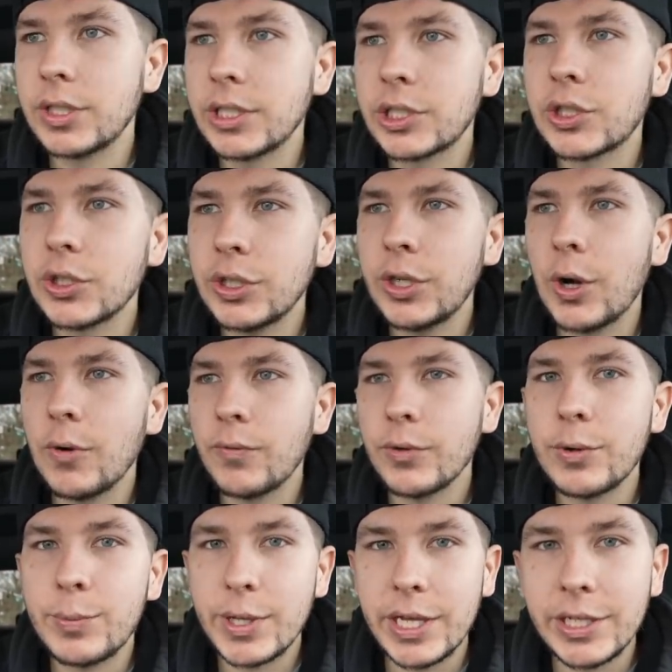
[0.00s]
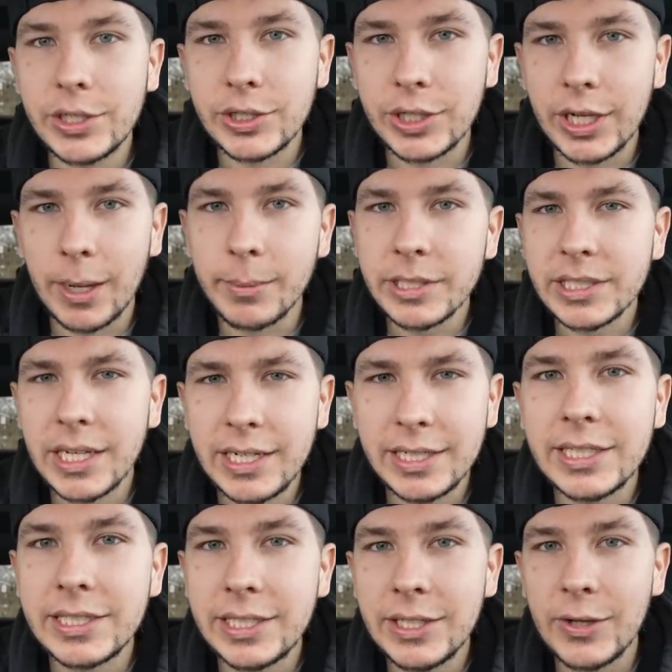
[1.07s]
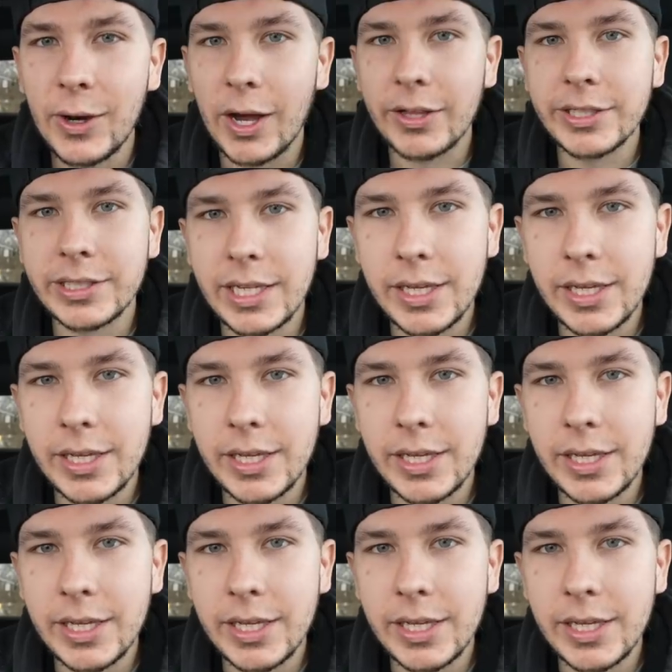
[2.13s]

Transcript: This should hopefully be interesting. I'm excited to see though how this